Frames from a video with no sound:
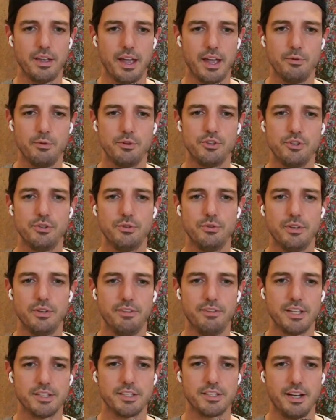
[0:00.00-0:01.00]
would you
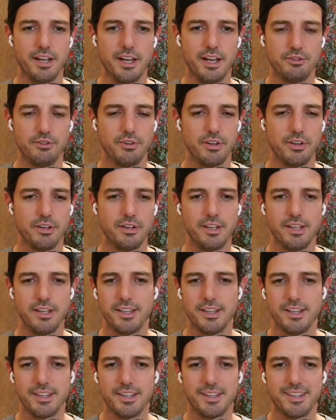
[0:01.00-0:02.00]
invest in a hedge fund?
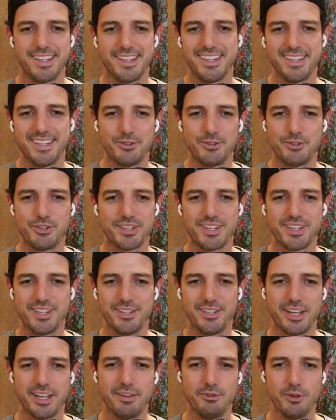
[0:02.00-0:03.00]
They're just going to like
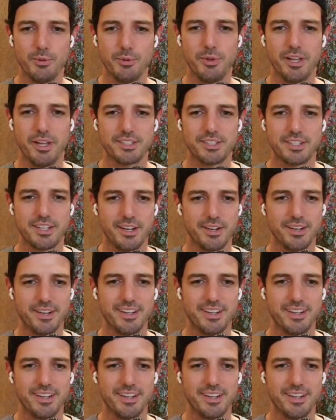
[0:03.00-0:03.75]
give you a blank stare.